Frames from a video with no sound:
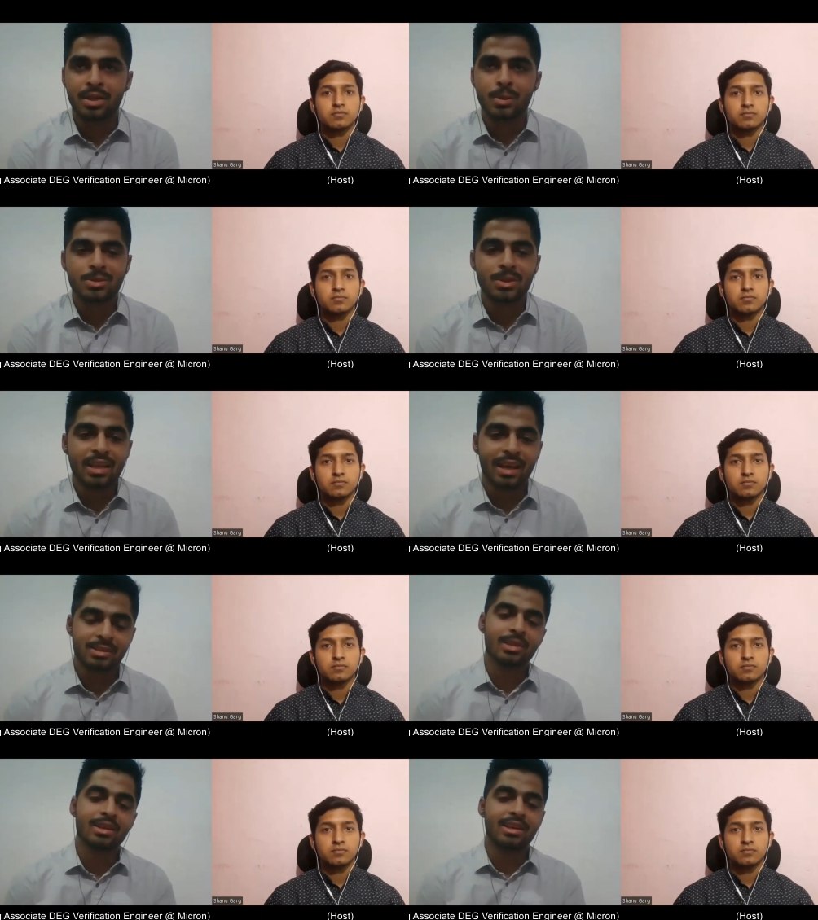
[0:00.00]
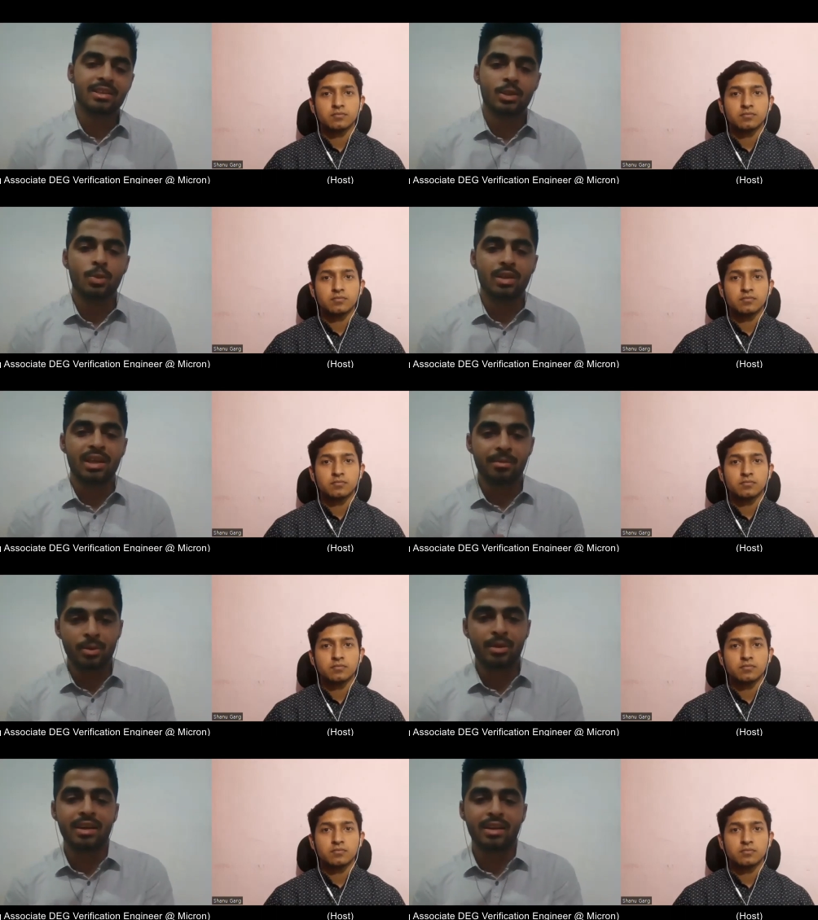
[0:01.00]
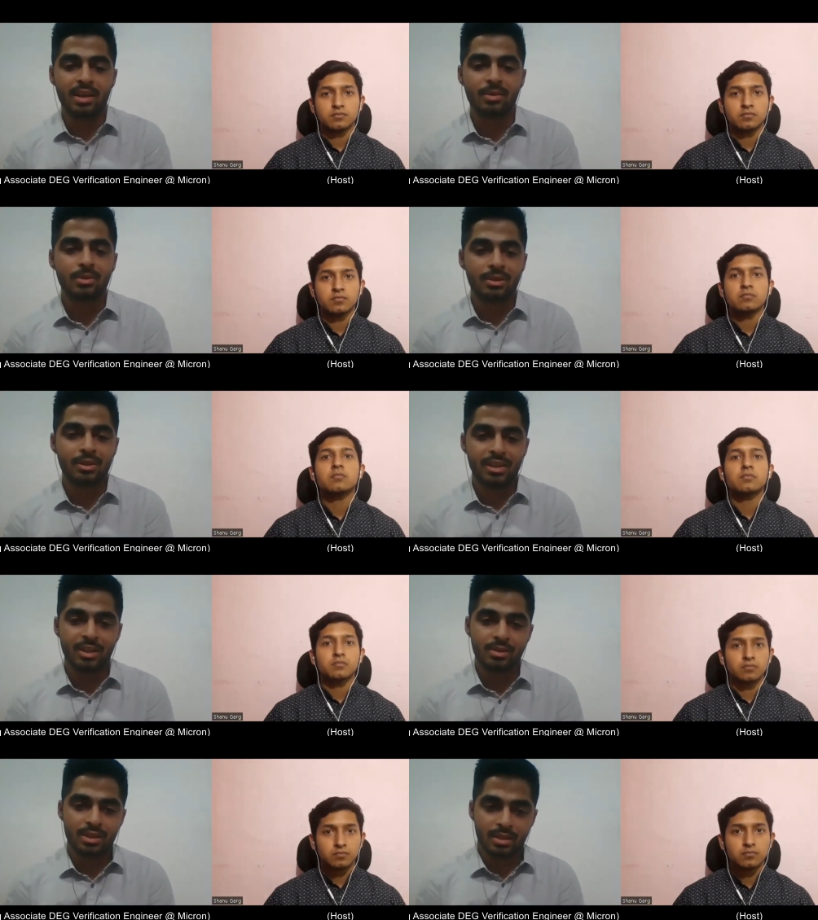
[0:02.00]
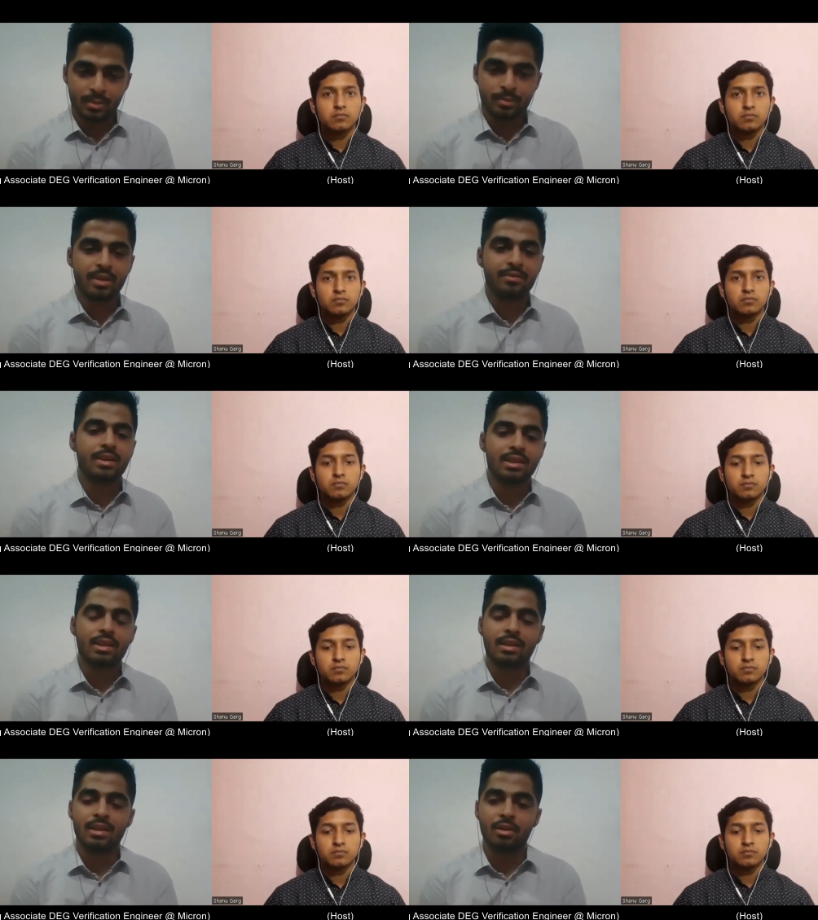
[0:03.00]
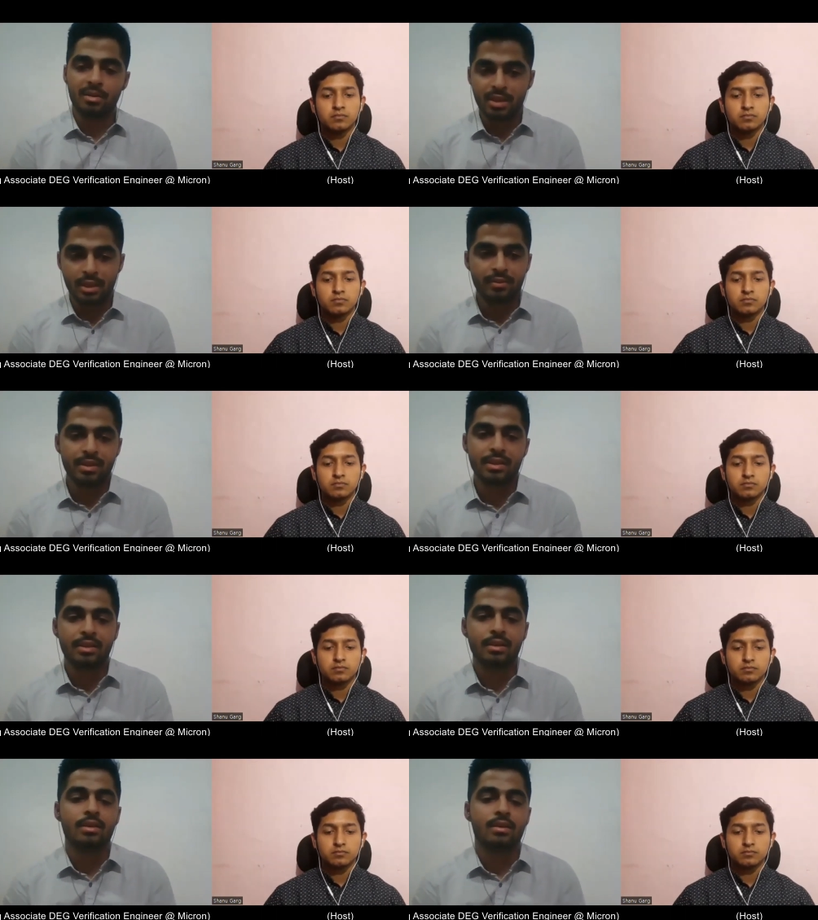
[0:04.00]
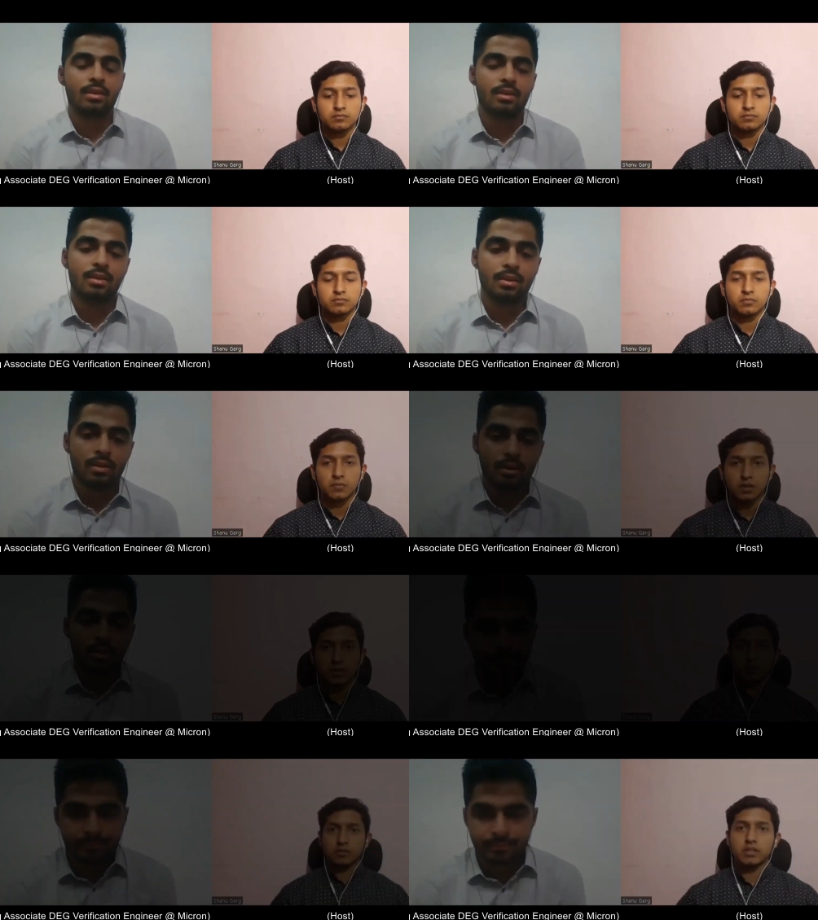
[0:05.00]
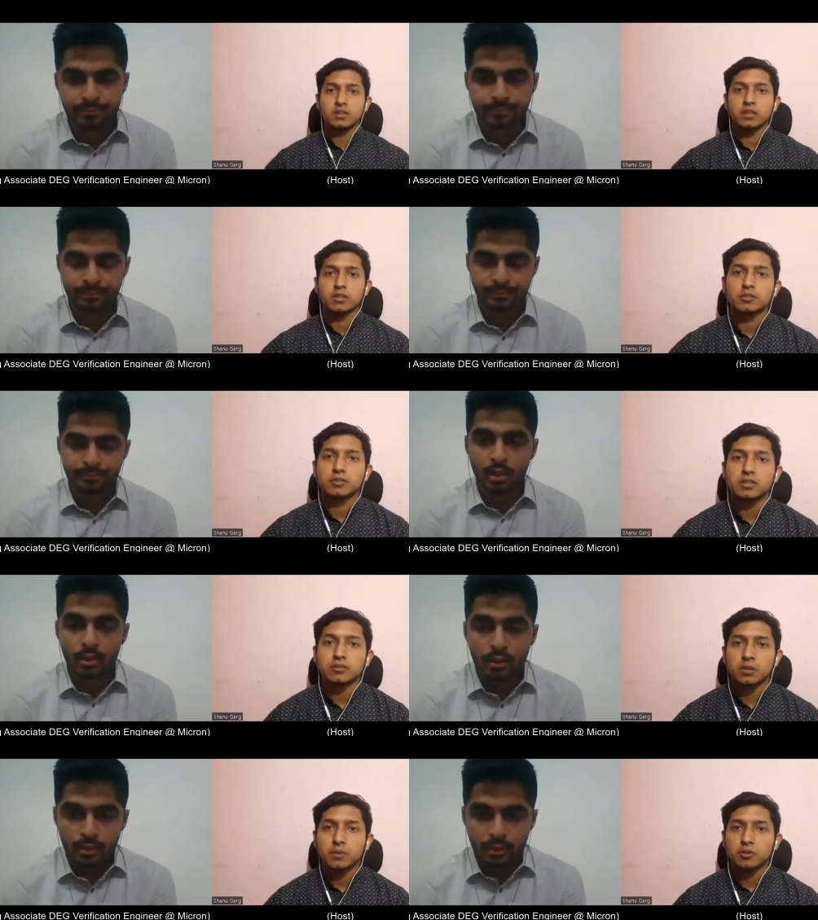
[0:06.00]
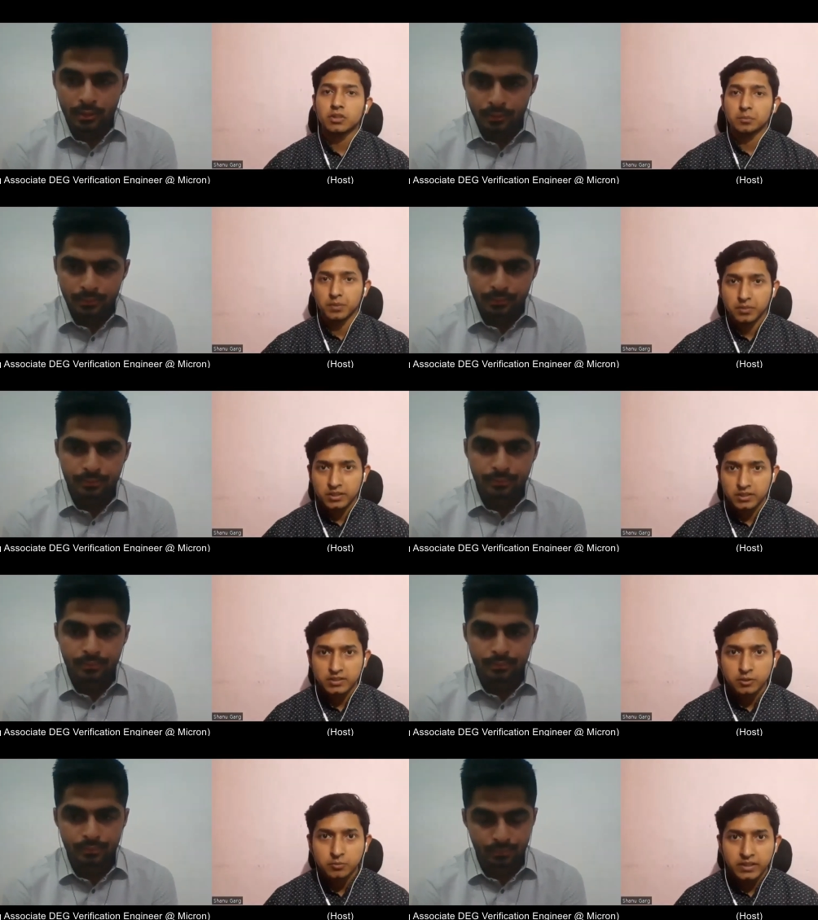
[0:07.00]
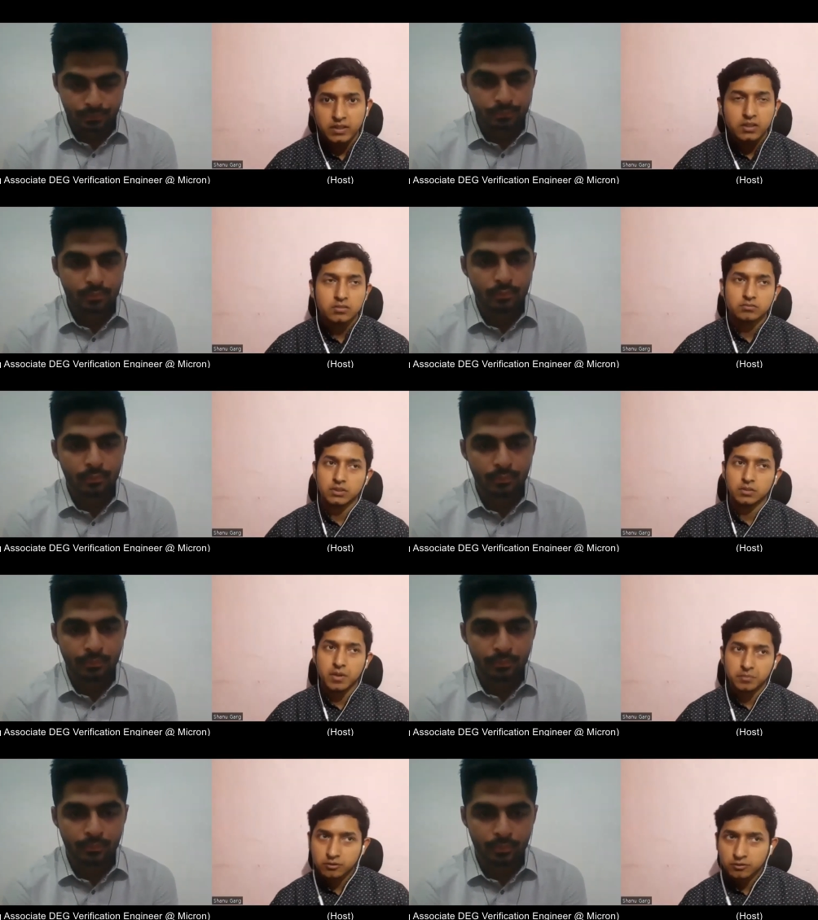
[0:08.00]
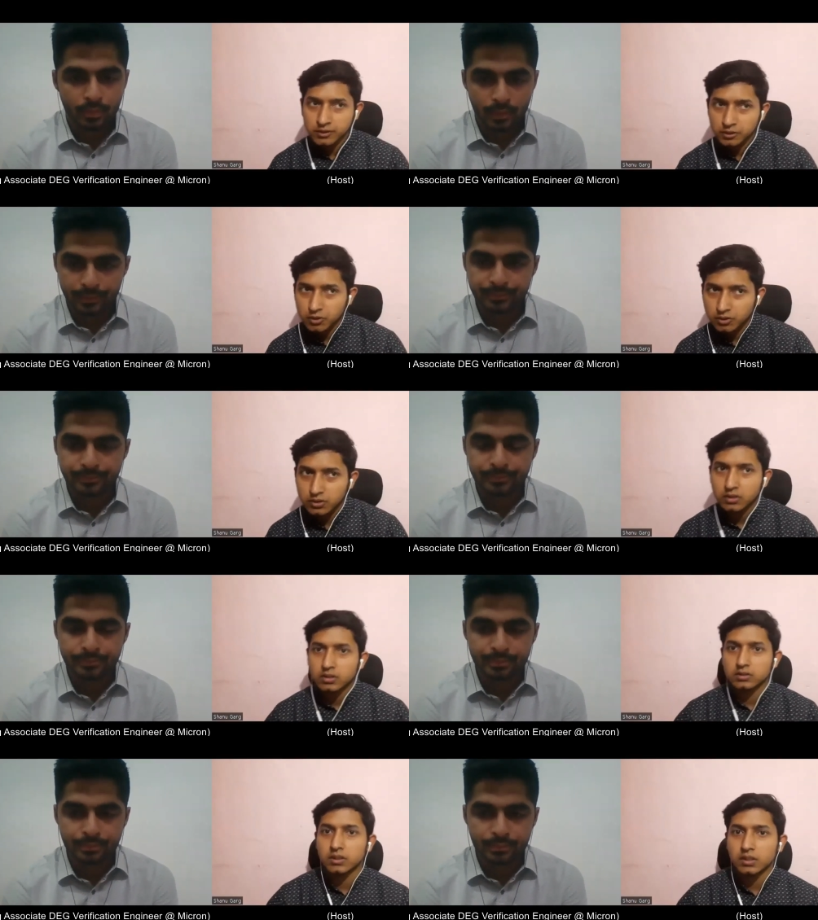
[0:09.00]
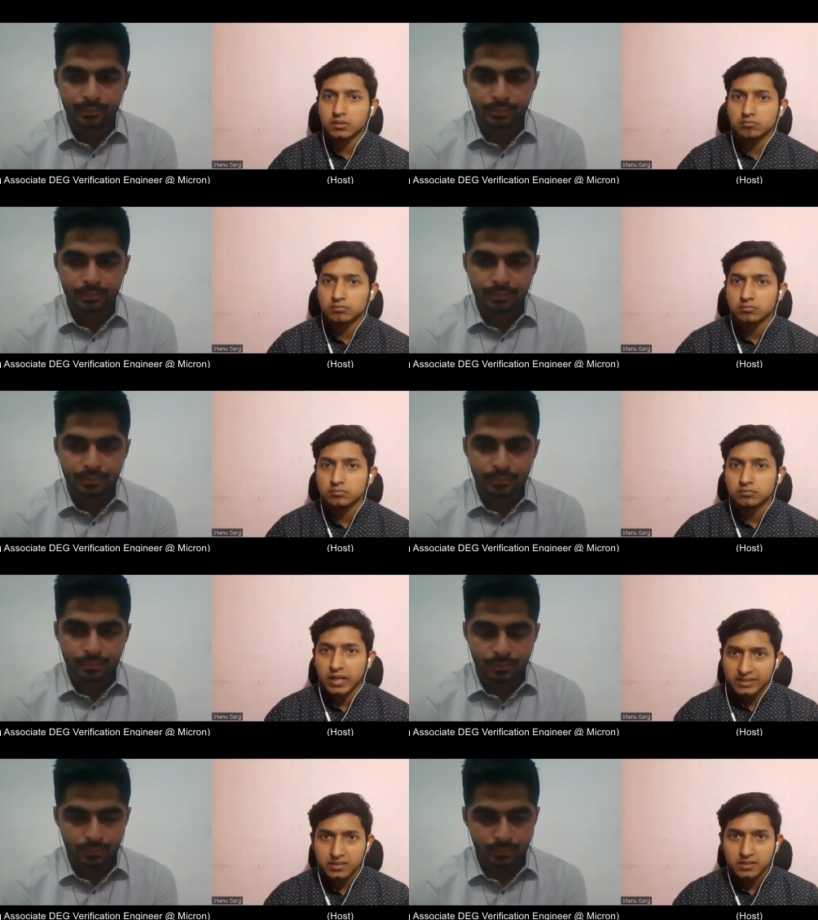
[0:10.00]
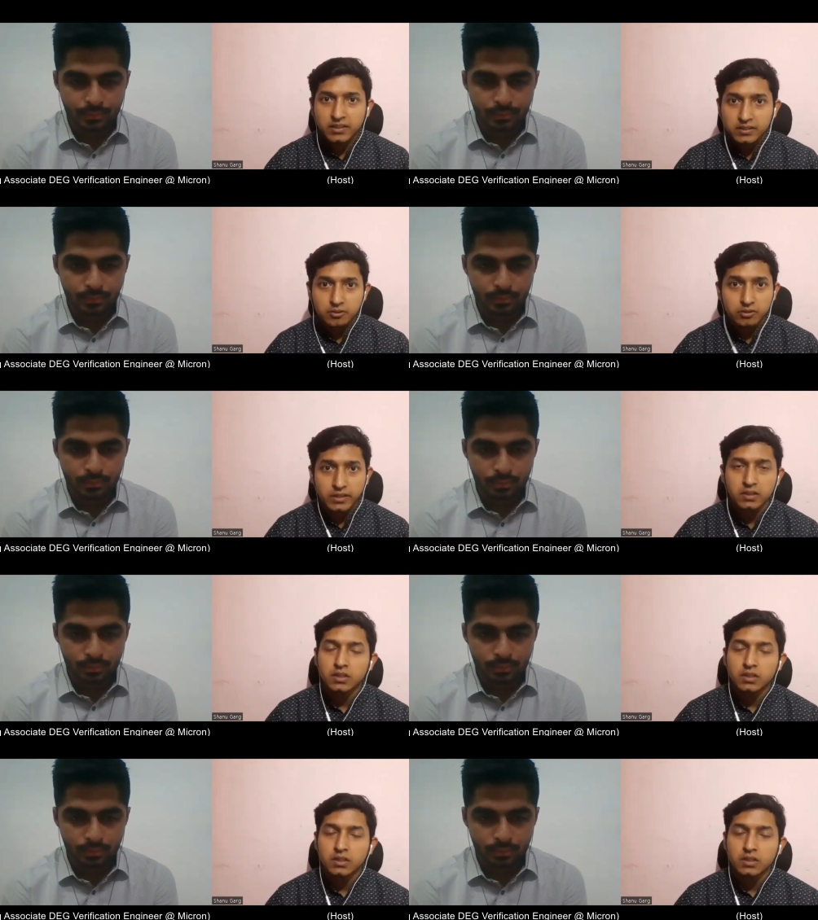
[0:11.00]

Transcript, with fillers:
Speaker 1: it was not actually related to what I'm doing right now. It was a different thing. Now I'm in a different thing.
Speaker 2: Okay, so this is all about the preparations you make, the mapathons you took, the extra things you did.